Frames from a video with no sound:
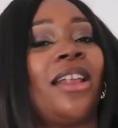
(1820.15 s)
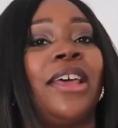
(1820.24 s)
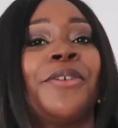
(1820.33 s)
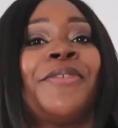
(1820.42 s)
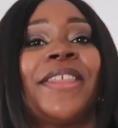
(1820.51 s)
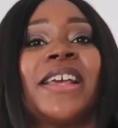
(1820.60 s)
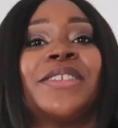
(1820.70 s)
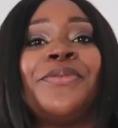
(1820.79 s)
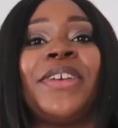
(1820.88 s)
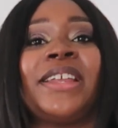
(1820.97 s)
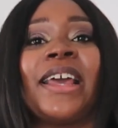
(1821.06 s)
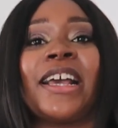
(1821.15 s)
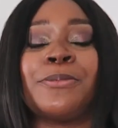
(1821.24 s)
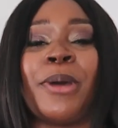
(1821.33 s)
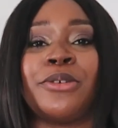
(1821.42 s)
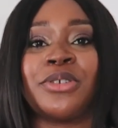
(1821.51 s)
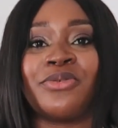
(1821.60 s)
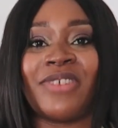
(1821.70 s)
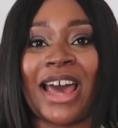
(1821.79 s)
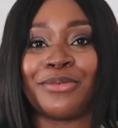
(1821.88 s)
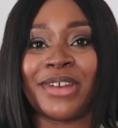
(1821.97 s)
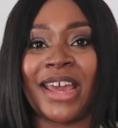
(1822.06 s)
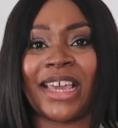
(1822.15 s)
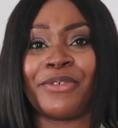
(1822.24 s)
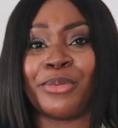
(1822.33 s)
I like the fact that it's v-neck as opposed to round neck.